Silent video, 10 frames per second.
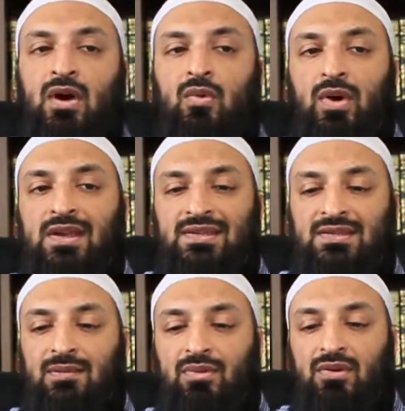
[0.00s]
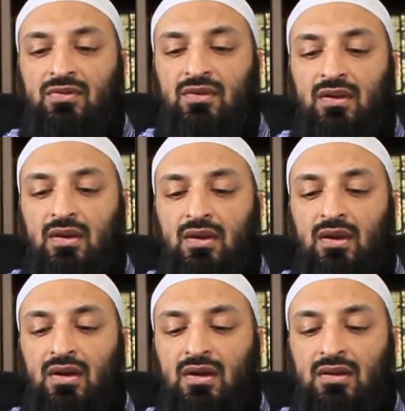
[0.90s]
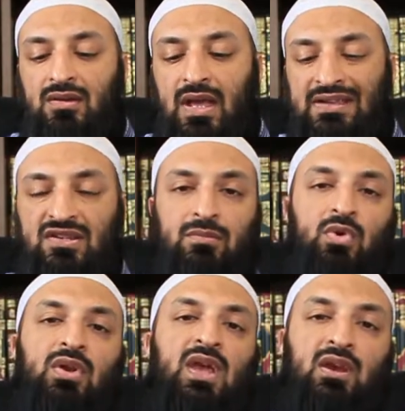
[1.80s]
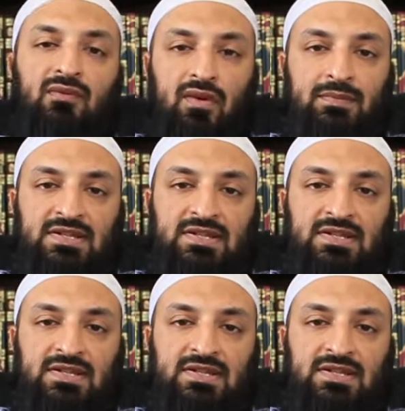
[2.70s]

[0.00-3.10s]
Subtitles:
When is a person excommunicated from